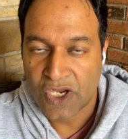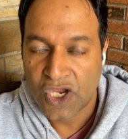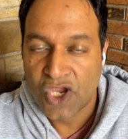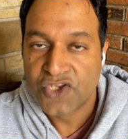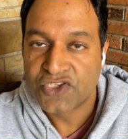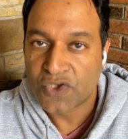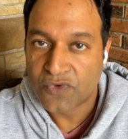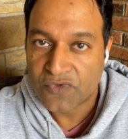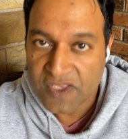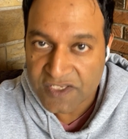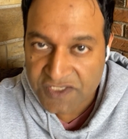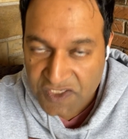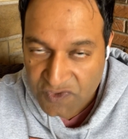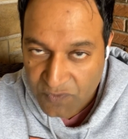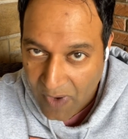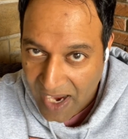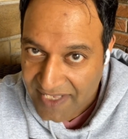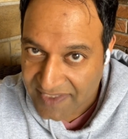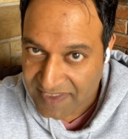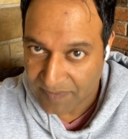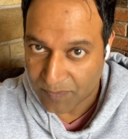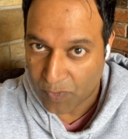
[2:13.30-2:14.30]
So this is
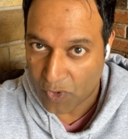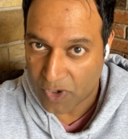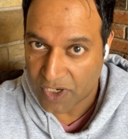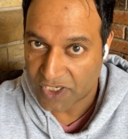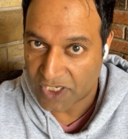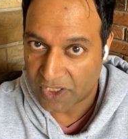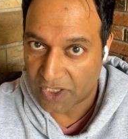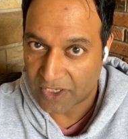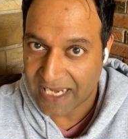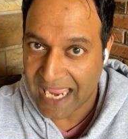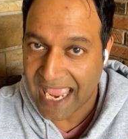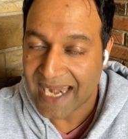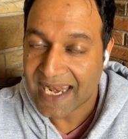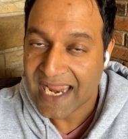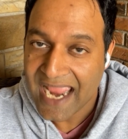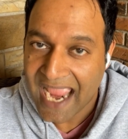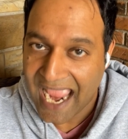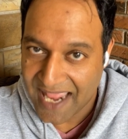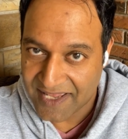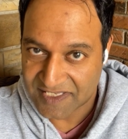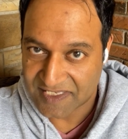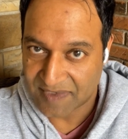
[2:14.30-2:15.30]
why it's important to look at
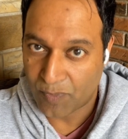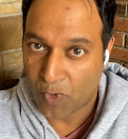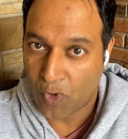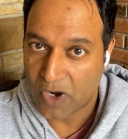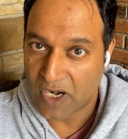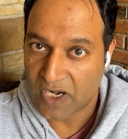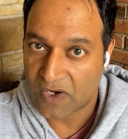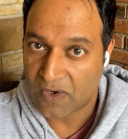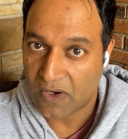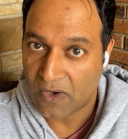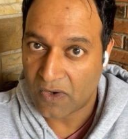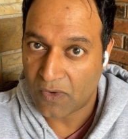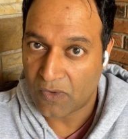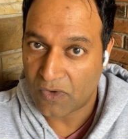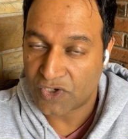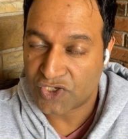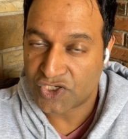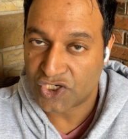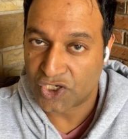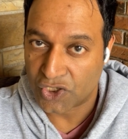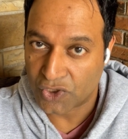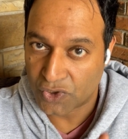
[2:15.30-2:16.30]
and it's important
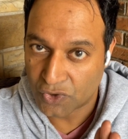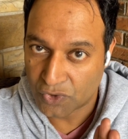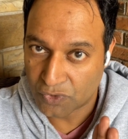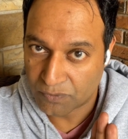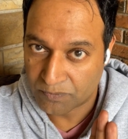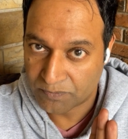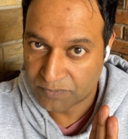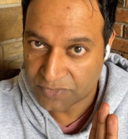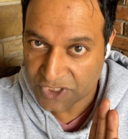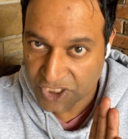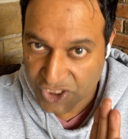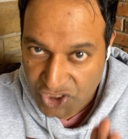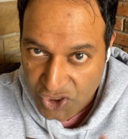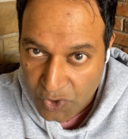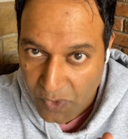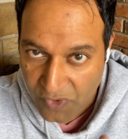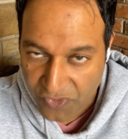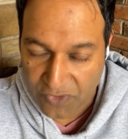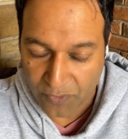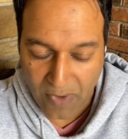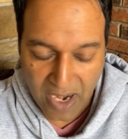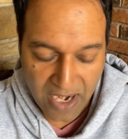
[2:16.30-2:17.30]
to, to do
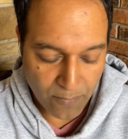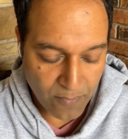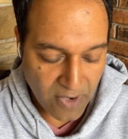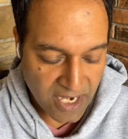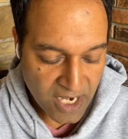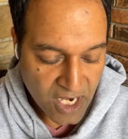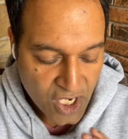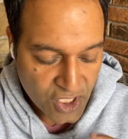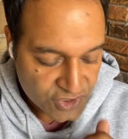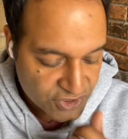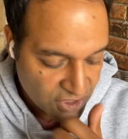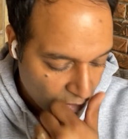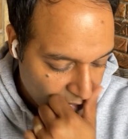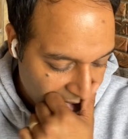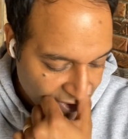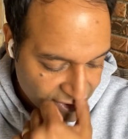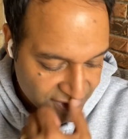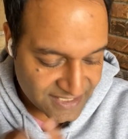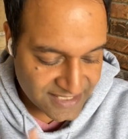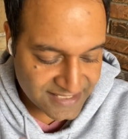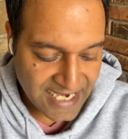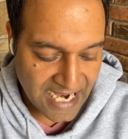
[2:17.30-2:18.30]
it the right way. So
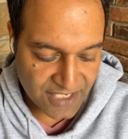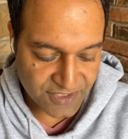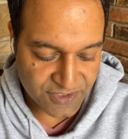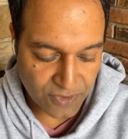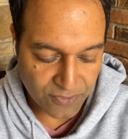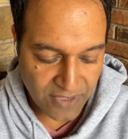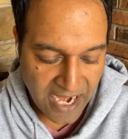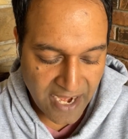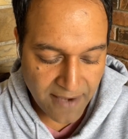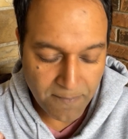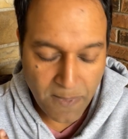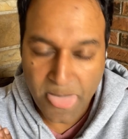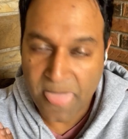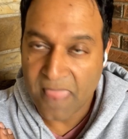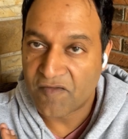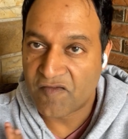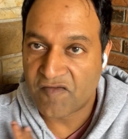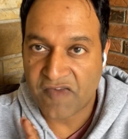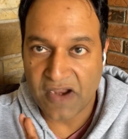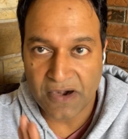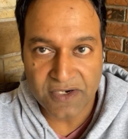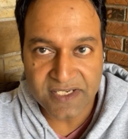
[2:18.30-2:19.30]
here's the test, okay?
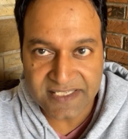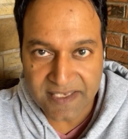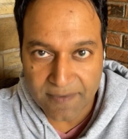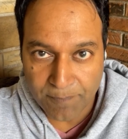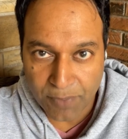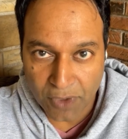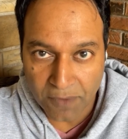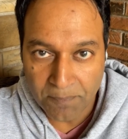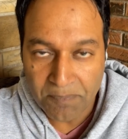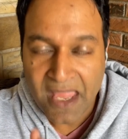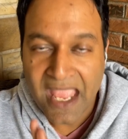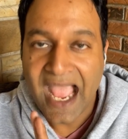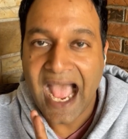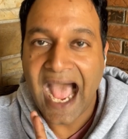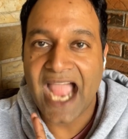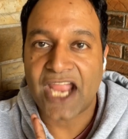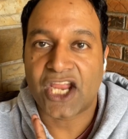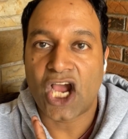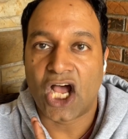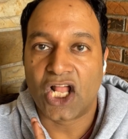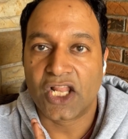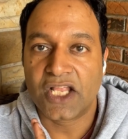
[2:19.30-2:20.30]
Very simple. I
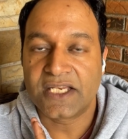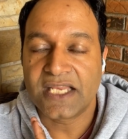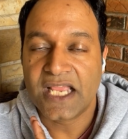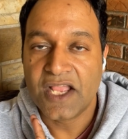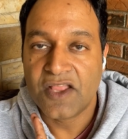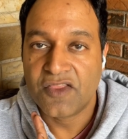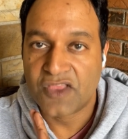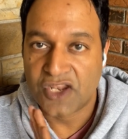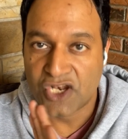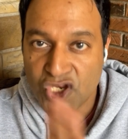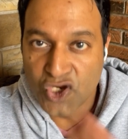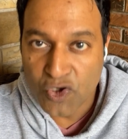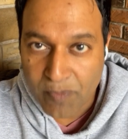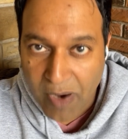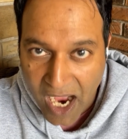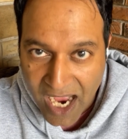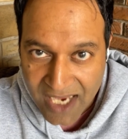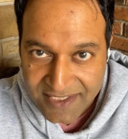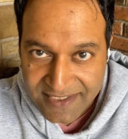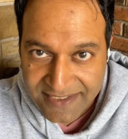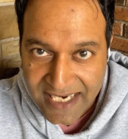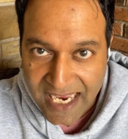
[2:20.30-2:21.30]
call it the new
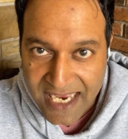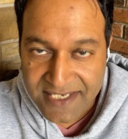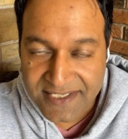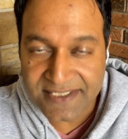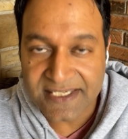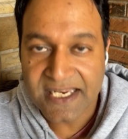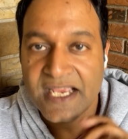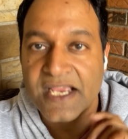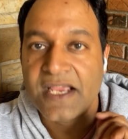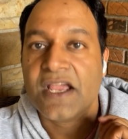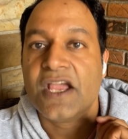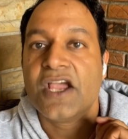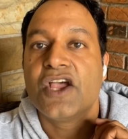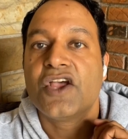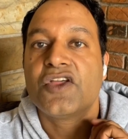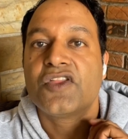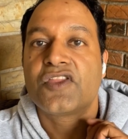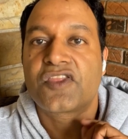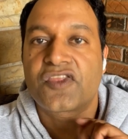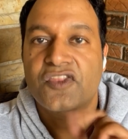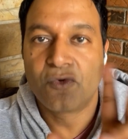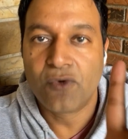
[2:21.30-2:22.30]
boss test.
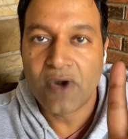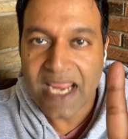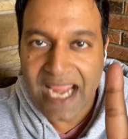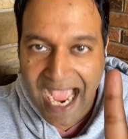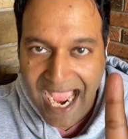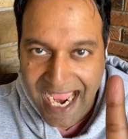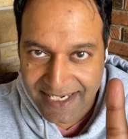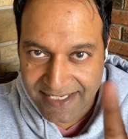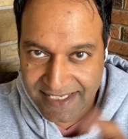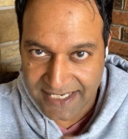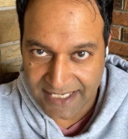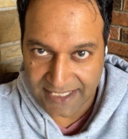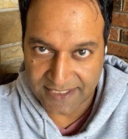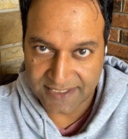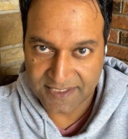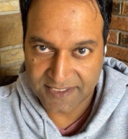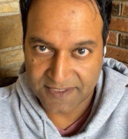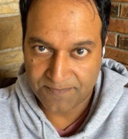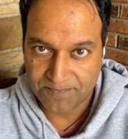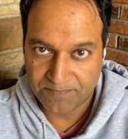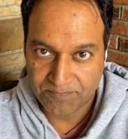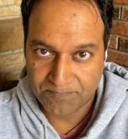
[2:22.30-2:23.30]
Three ideas.